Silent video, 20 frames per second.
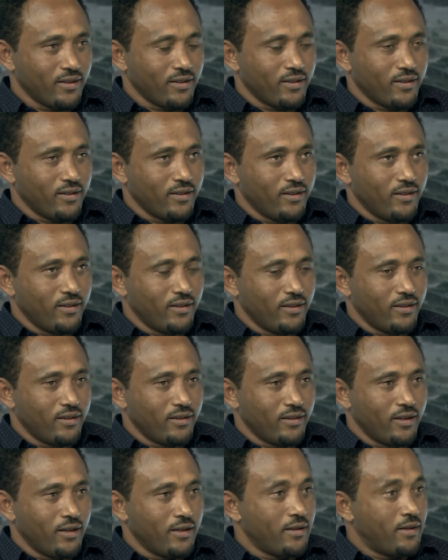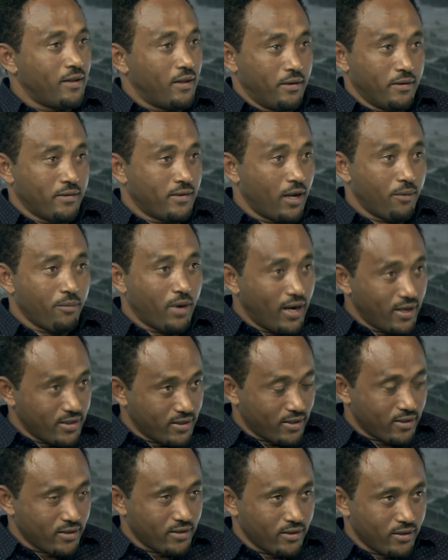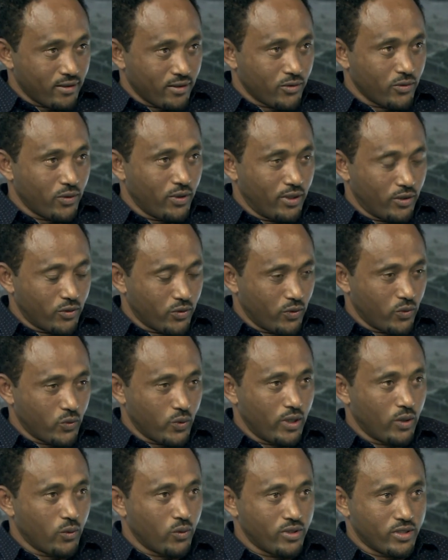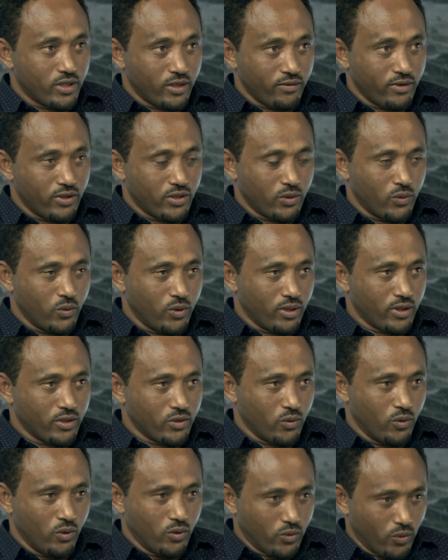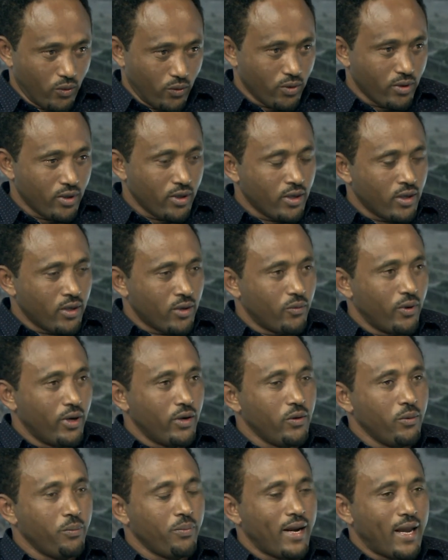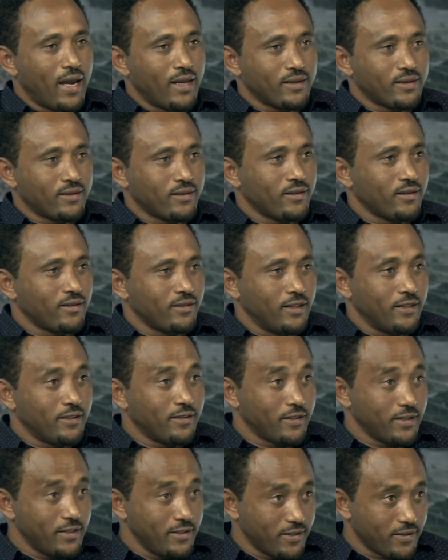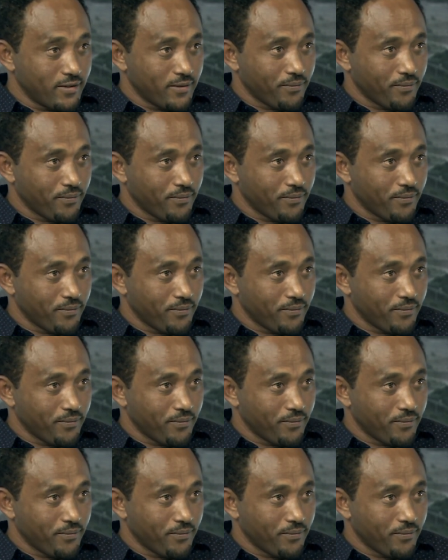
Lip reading: and some other soil conservation works also. When we plant the trees,